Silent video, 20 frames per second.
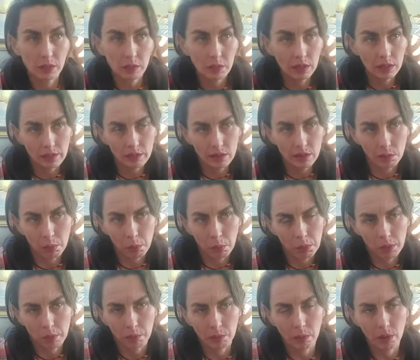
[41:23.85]
I mean, even
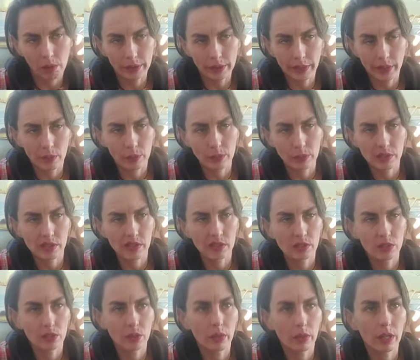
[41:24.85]
in polyamorous
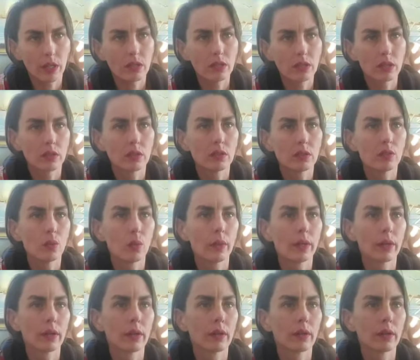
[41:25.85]
situations,
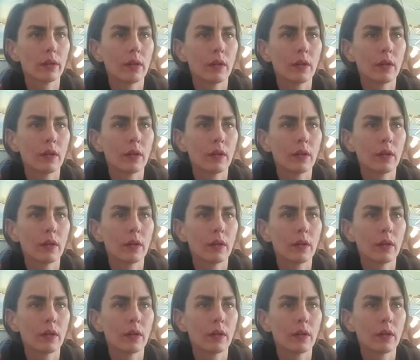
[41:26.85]
where